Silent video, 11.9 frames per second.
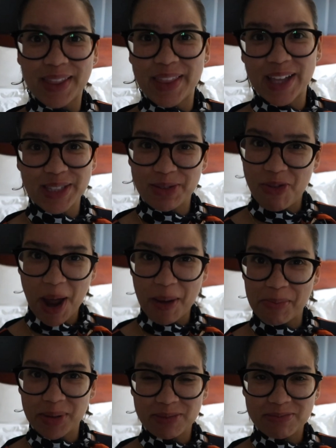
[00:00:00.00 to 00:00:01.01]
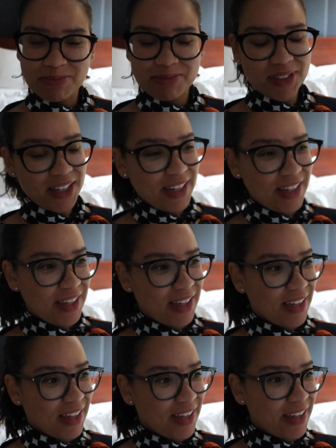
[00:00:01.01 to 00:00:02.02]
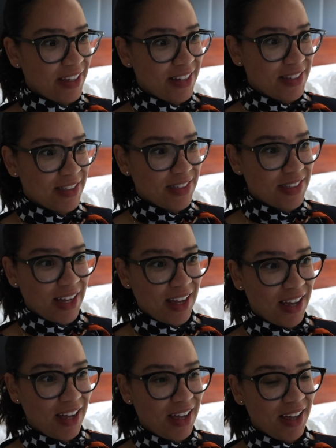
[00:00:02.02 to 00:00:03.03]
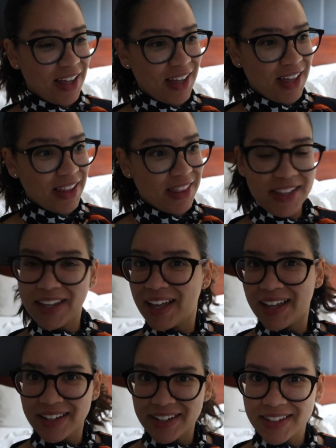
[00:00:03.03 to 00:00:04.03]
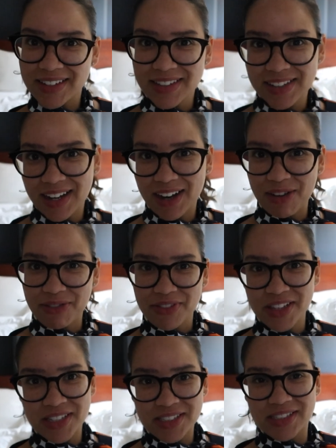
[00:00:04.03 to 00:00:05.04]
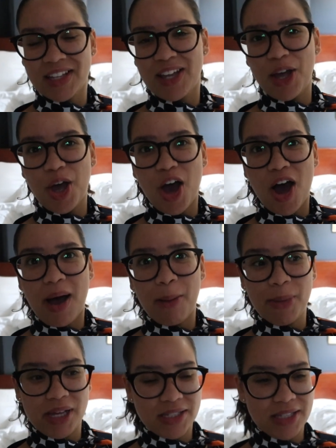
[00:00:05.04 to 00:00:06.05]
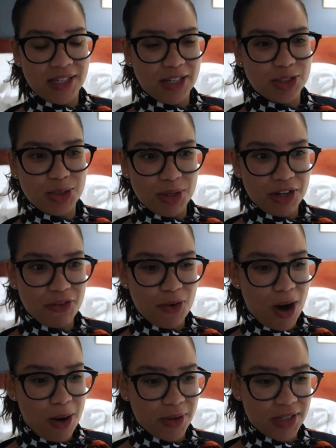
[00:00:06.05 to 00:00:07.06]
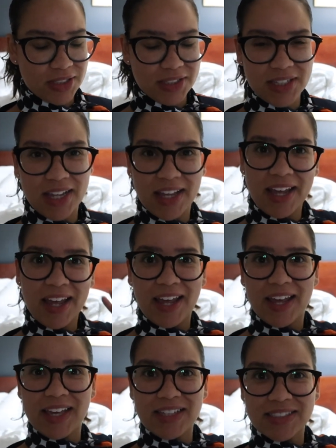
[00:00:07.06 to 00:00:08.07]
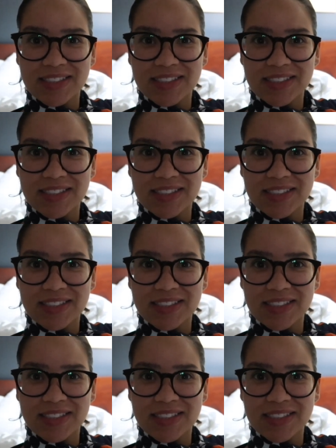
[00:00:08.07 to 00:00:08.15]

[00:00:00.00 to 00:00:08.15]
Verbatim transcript: That's a wrap. It is the end of this amazing 24 hours in